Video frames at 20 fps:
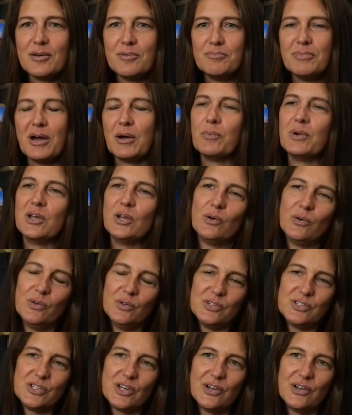but we
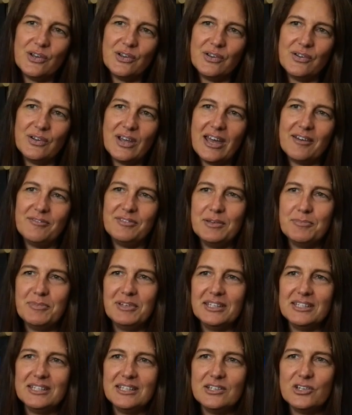also have the
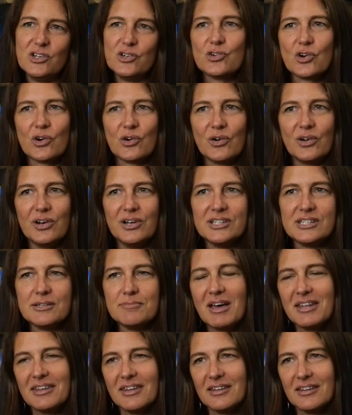ability to draw on
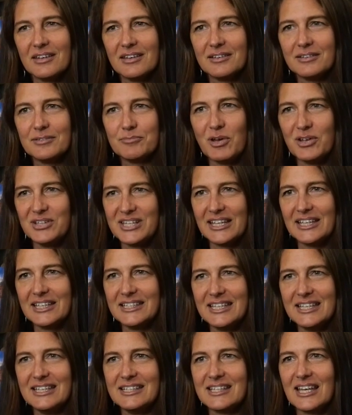some other
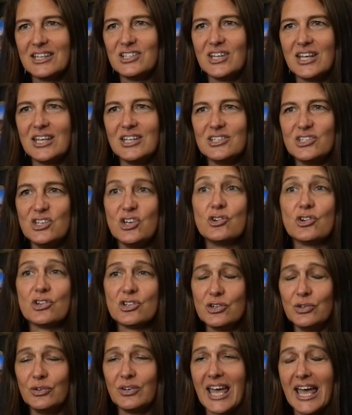modalities such as
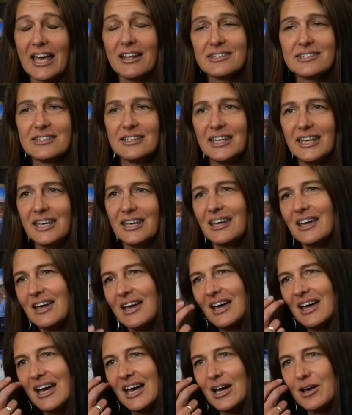nutritional counselling,
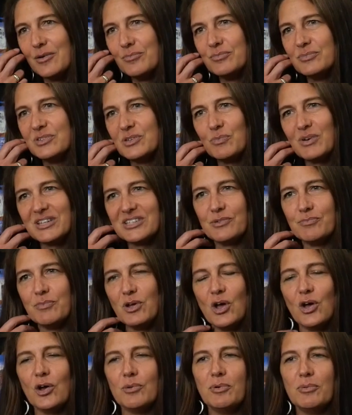some Western
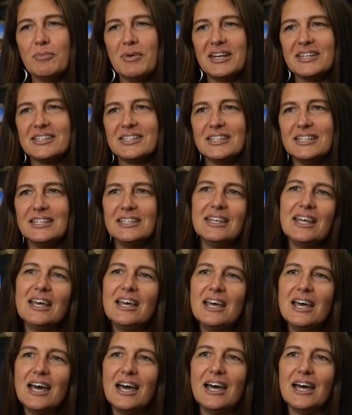herbal medicine,
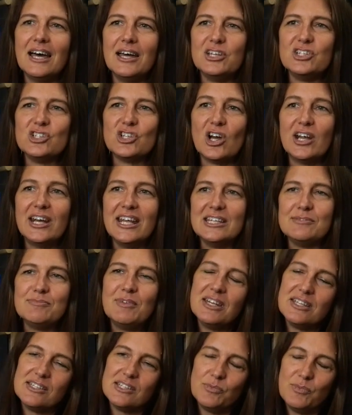Chinese
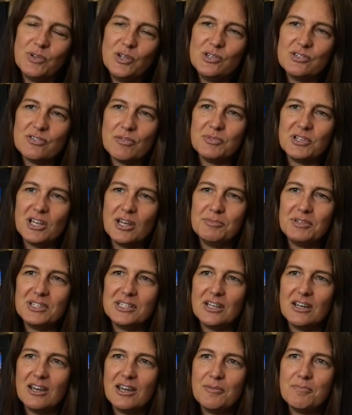medicine we use from time to
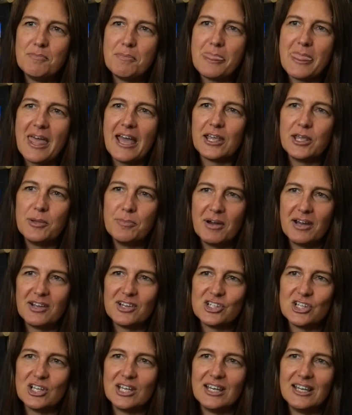time,
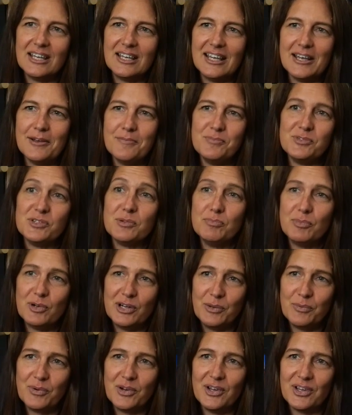acupuncture, some
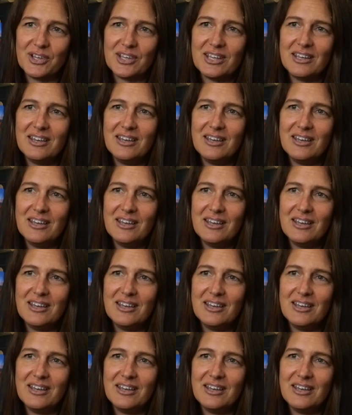body work.